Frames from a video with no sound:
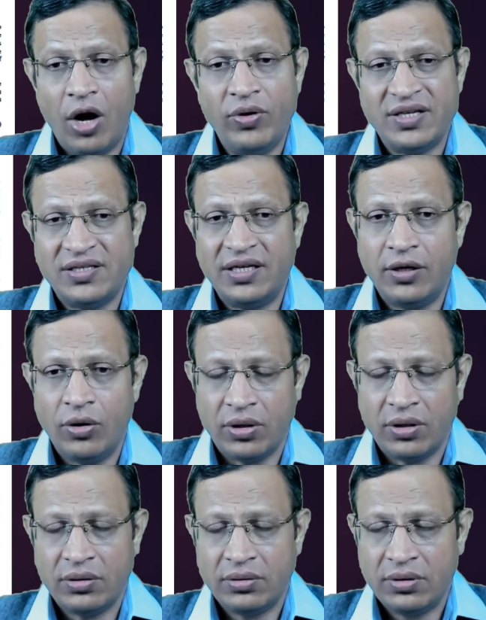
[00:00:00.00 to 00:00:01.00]
How does it
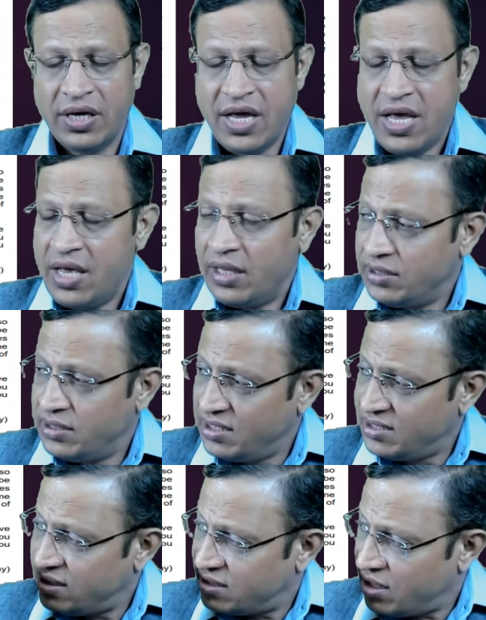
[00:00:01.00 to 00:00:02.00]
look?
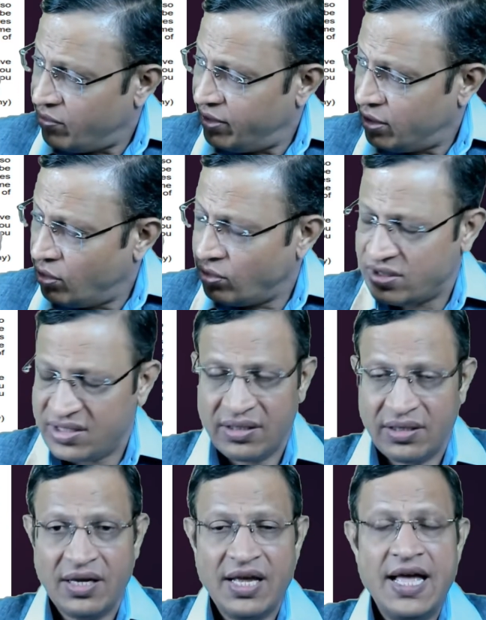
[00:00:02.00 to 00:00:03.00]
This is how it looks.
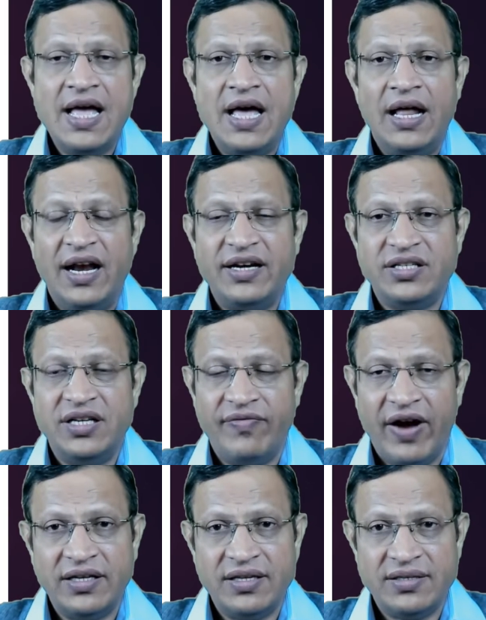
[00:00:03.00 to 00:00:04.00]
Let's
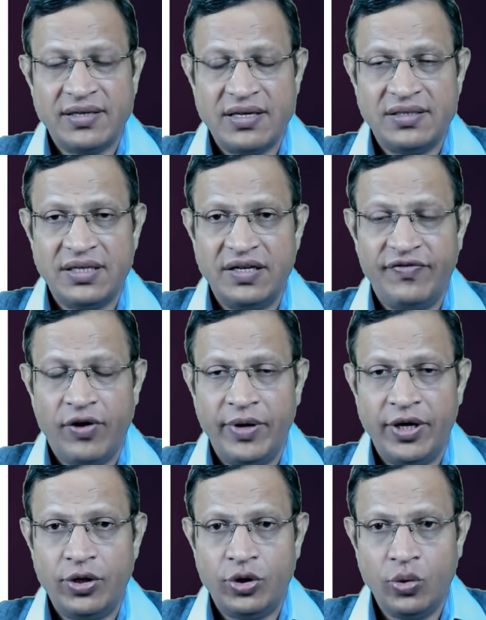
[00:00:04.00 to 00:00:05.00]
divide this consent form
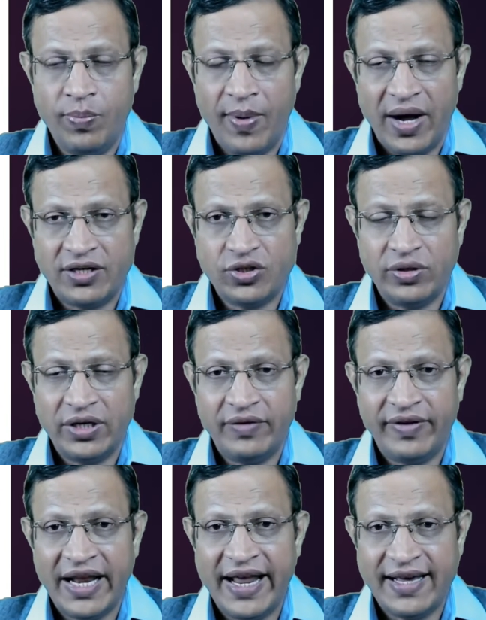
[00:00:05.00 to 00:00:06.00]
into two parts so that
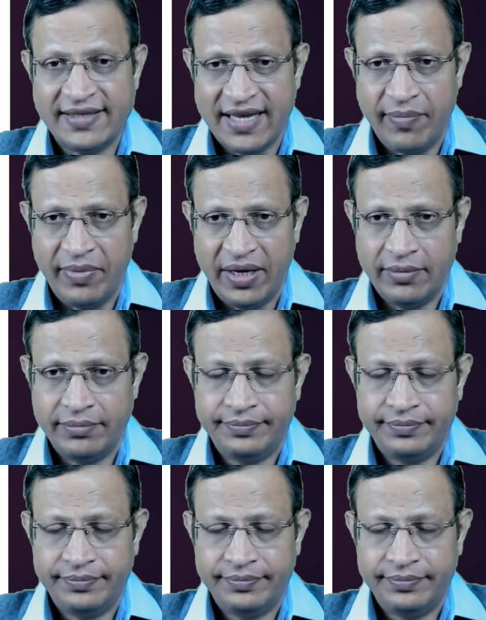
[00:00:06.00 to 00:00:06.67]
we can examine.